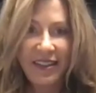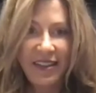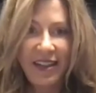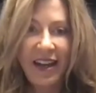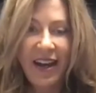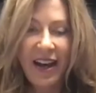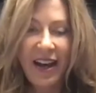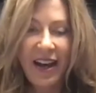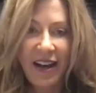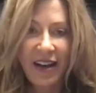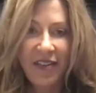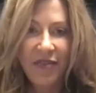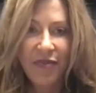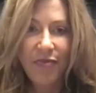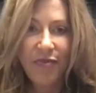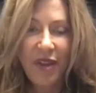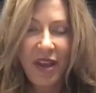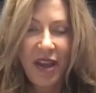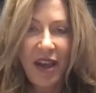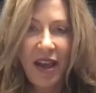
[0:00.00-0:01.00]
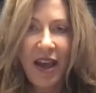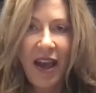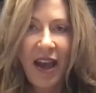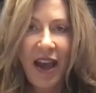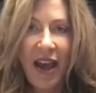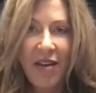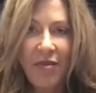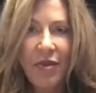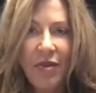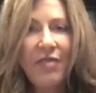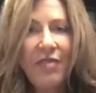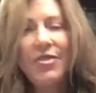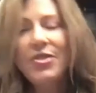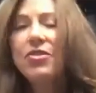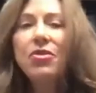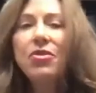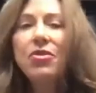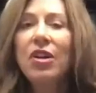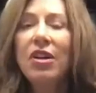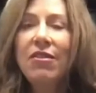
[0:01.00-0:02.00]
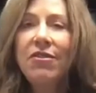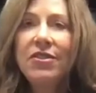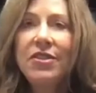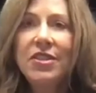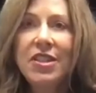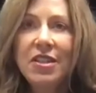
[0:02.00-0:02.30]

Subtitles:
Yeah. And we've sort of,